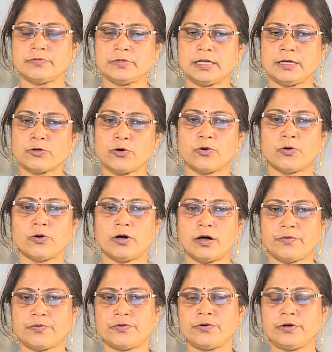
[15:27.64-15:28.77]
row
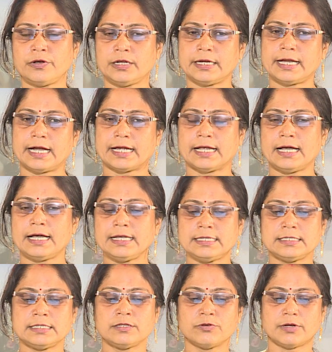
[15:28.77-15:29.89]
of data
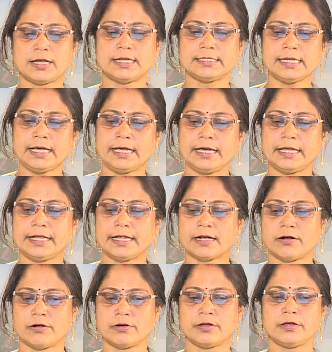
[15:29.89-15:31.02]
is known as a
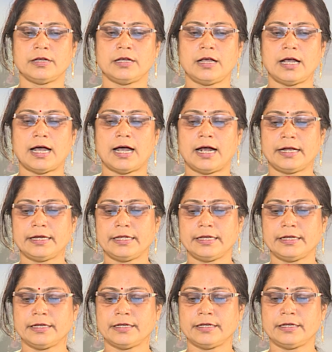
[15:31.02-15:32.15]
record. And
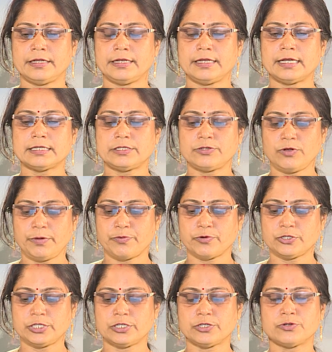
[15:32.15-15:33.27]
next we will
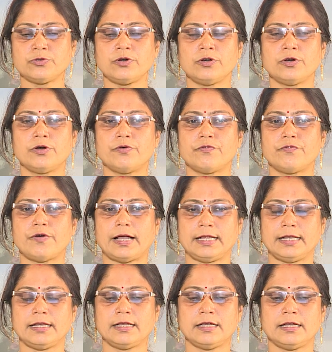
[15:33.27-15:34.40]
proceed to file.
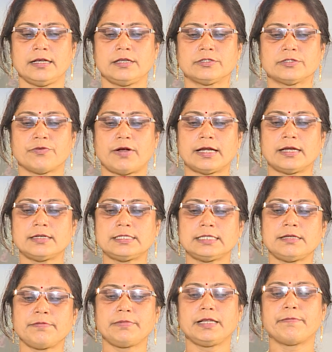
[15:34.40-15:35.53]
So, what does it mean